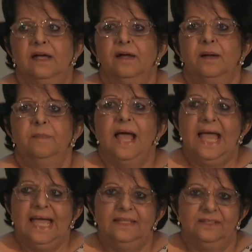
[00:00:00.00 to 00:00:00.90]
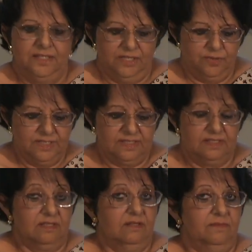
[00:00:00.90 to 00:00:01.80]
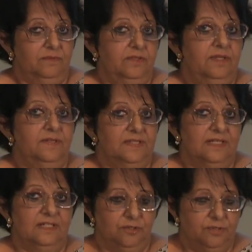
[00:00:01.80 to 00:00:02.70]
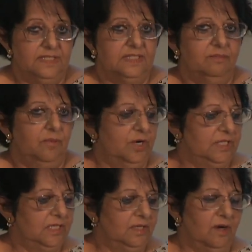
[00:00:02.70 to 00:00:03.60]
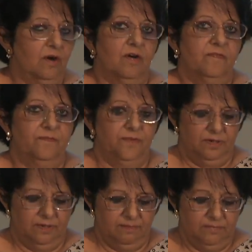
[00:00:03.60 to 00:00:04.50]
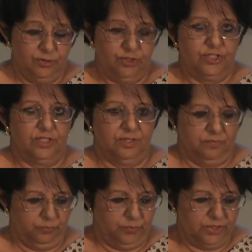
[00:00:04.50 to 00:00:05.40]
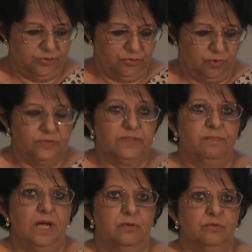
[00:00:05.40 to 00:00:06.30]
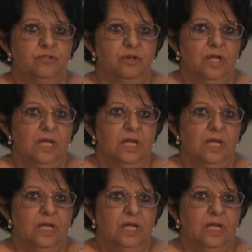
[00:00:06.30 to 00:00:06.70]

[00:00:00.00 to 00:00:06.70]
Um, and there is, uh, there is an increasing body of um, literature which talks about